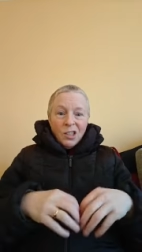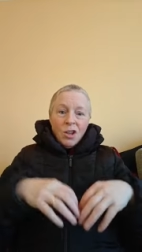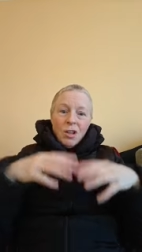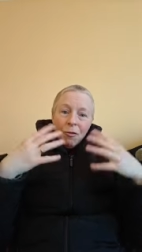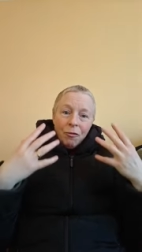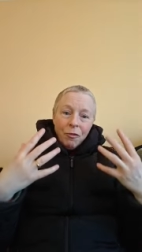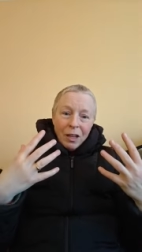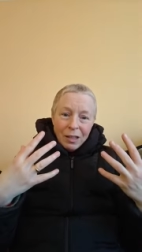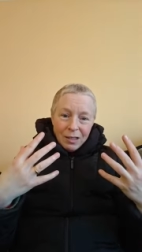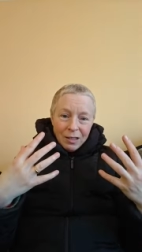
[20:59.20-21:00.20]
so you get
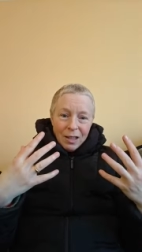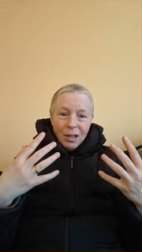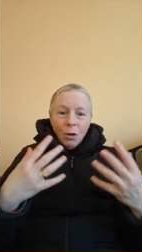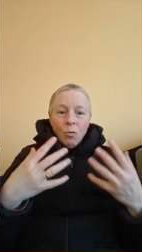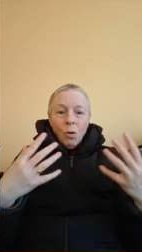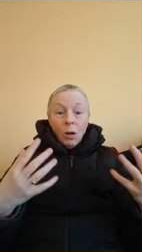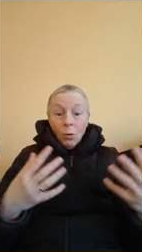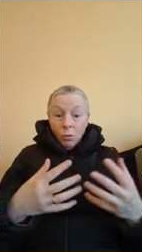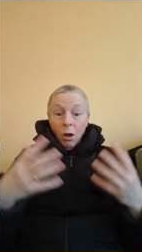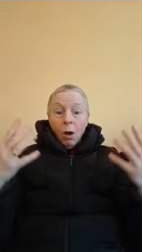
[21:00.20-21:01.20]
fingers that go white,
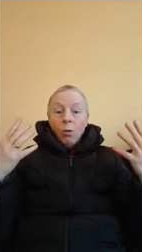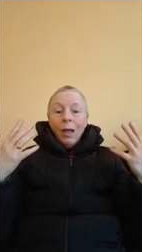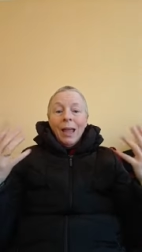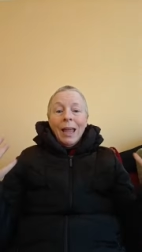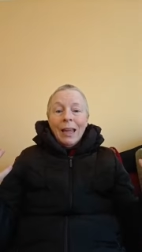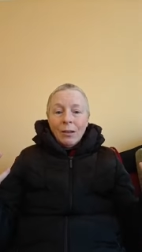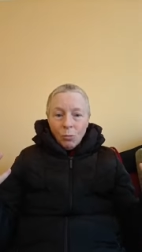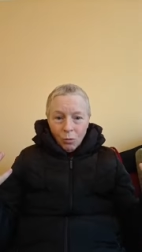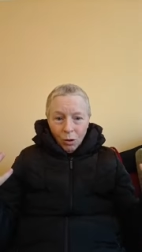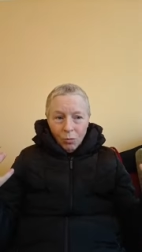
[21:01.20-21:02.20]
or the whole
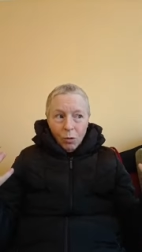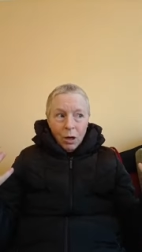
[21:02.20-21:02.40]
hand will go